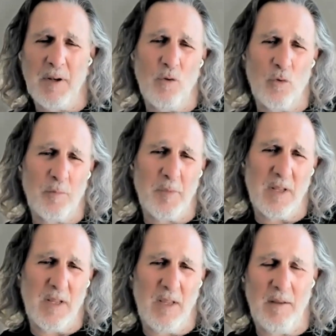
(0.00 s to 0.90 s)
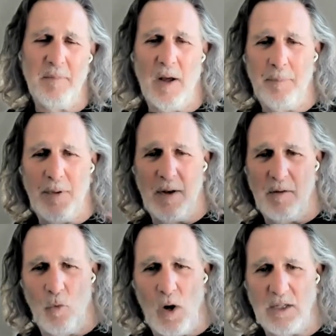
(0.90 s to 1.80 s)
But normally up
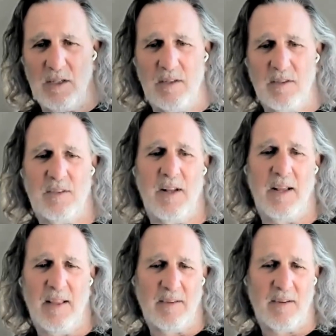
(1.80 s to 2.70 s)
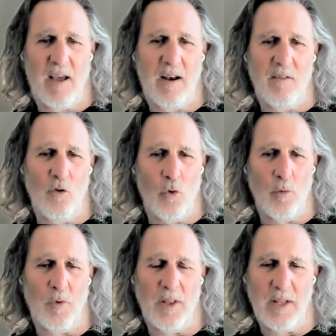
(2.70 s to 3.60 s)
in Washington State, that's kind of
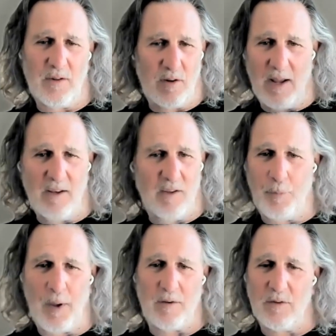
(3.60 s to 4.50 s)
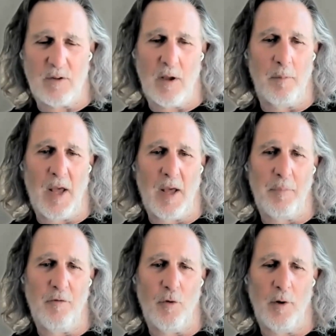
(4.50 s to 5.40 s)
normal that you get inspectors to come
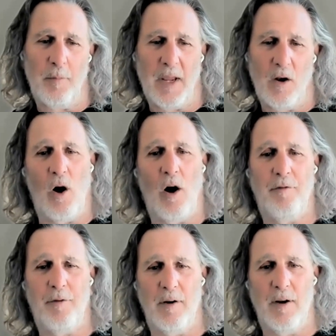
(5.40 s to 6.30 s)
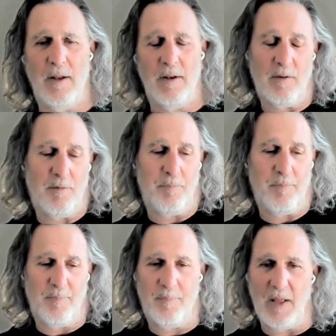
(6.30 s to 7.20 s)
out before you make an offer and just
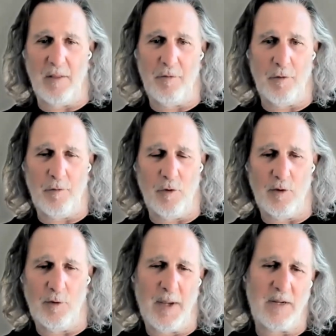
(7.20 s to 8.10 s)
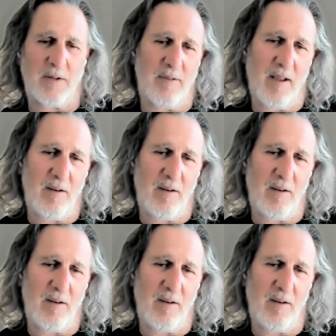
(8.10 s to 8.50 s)
pay them for a full inspection.